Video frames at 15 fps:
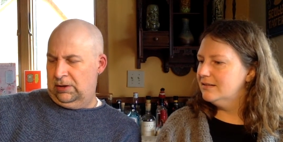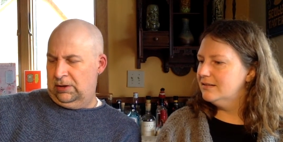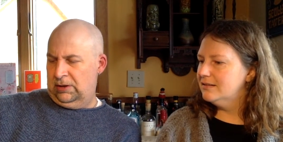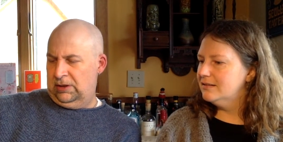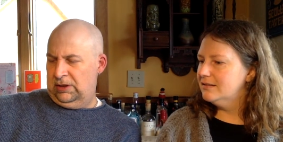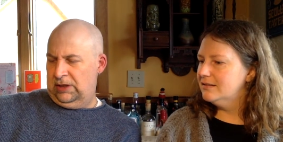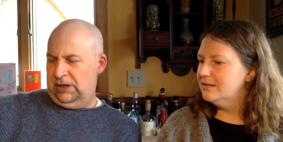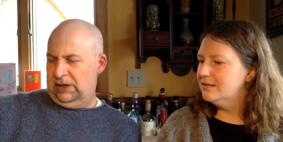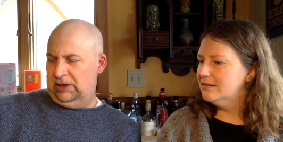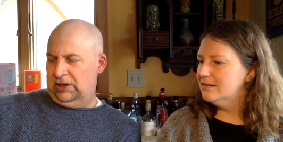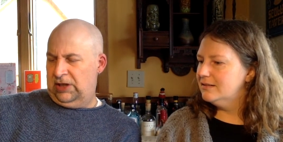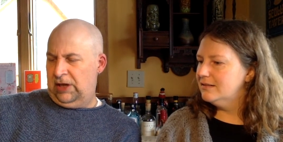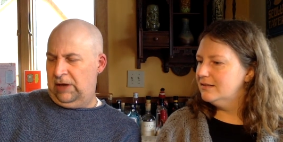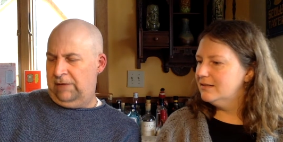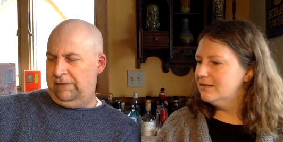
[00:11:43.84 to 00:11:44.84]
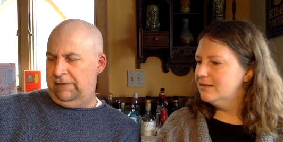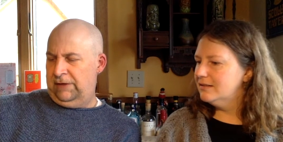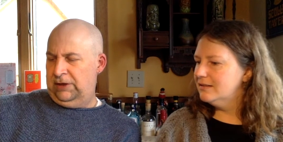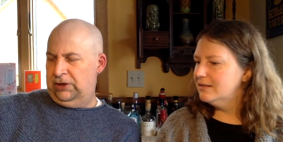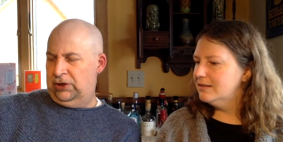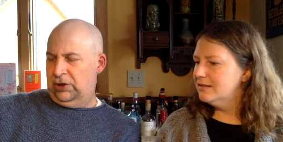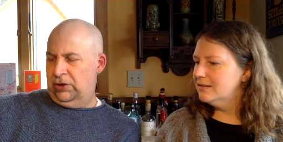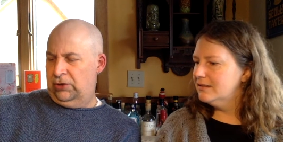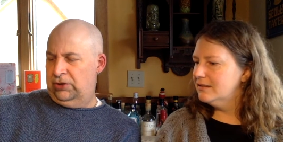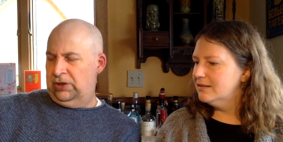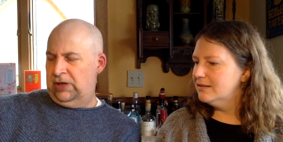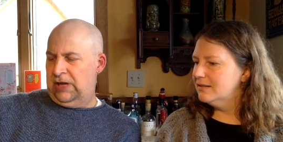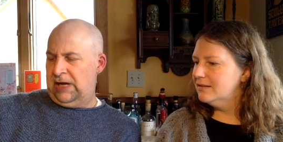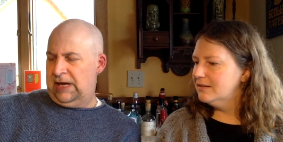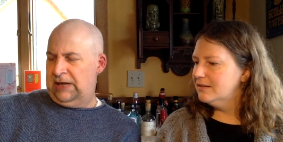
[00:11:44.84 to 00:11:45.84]
Speaker 1: contains carefully
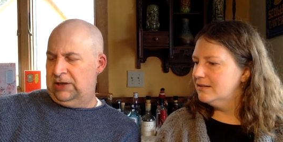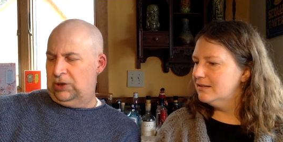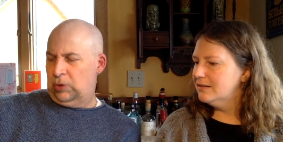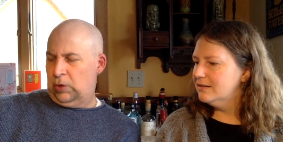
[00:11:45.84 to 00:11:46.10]
chosen, highest